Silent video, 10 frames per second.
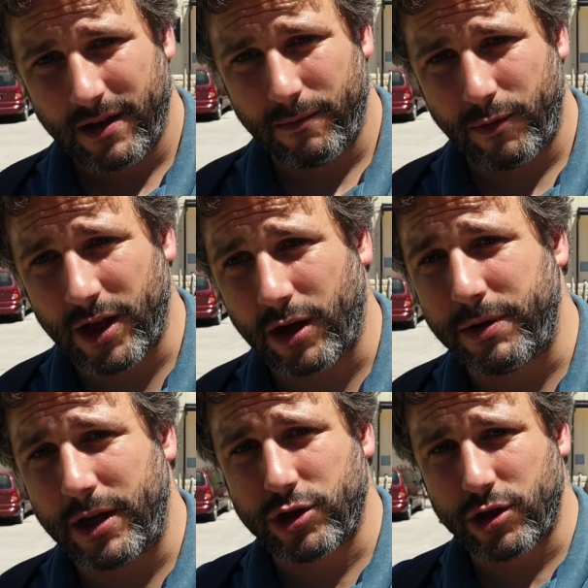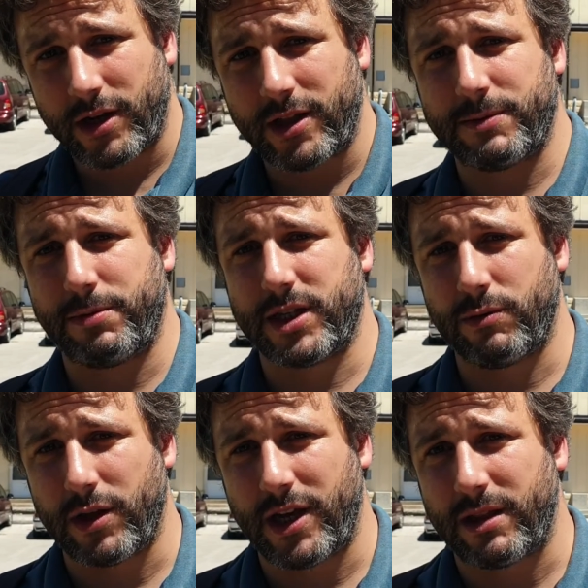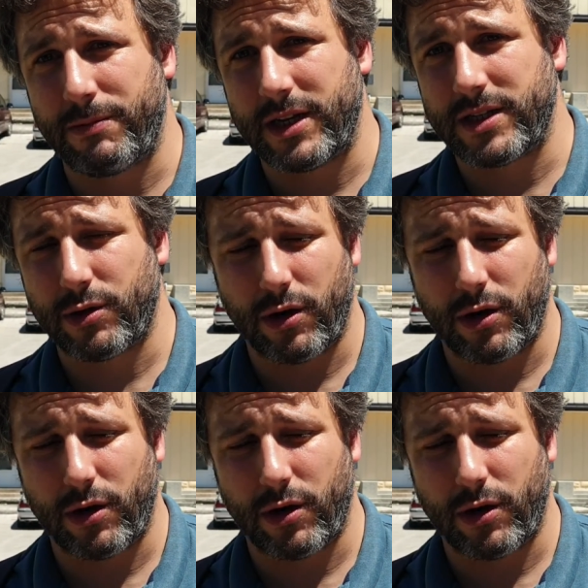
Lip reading: without being sure that this person will get medicine.